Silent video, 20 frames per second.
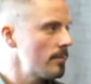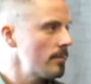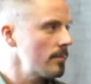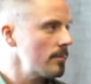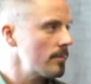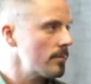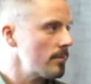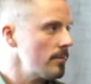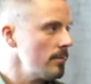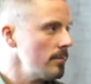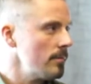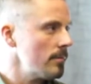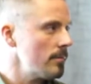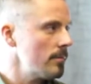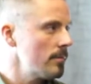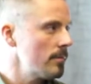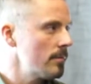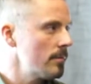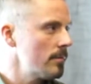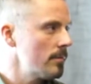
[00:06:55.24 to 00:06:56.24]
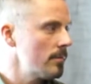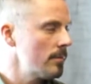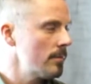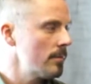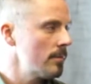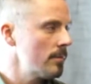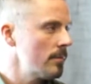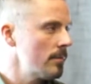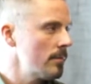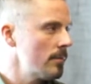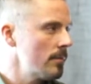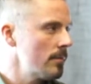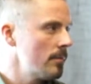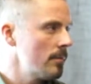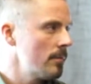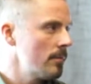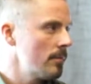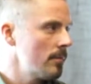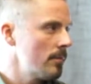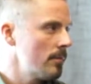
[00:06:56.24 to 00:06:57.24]

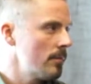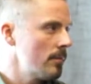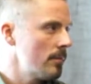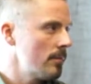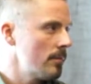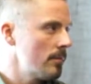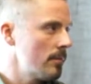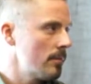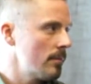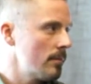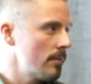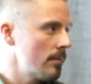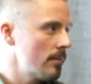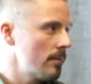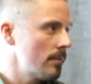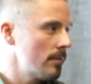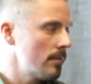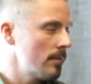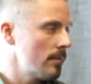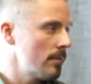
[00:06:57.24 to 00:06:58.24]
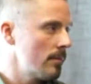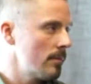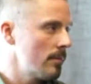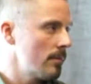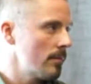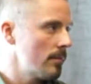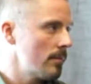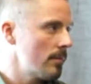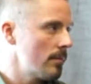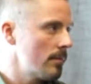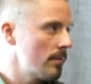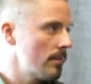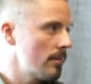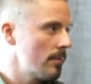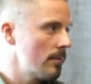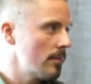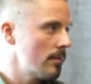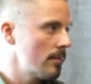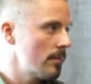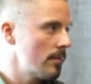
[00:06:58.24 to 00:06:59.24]

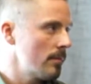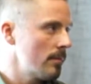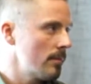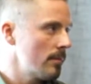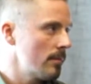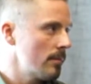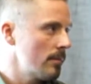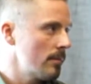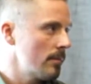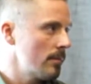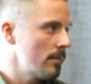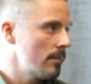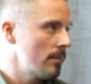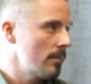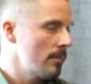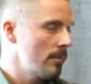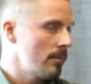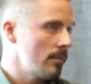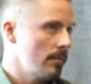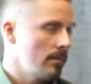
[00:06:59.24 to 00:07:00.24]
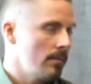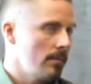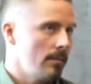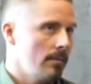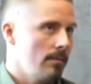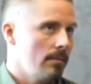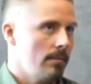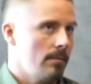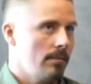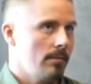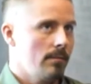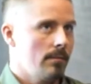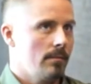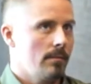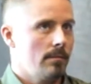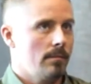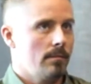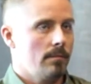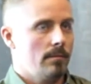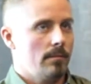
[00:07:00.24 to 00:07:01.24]

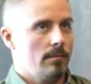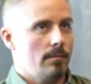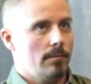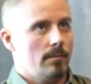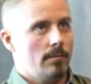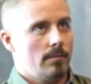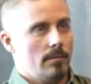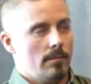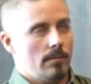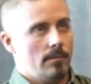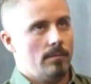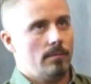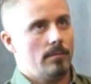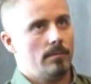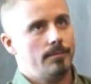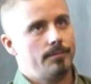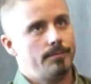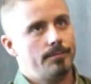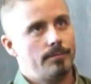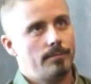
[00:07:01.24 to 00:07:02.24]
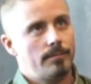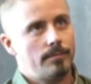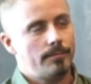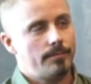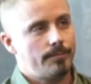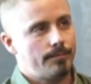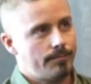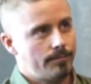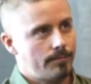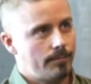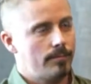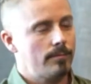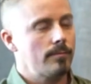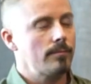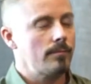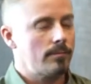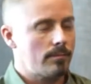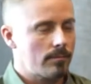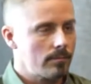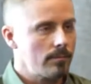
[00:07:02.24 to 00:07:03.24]
The person shown says nothing.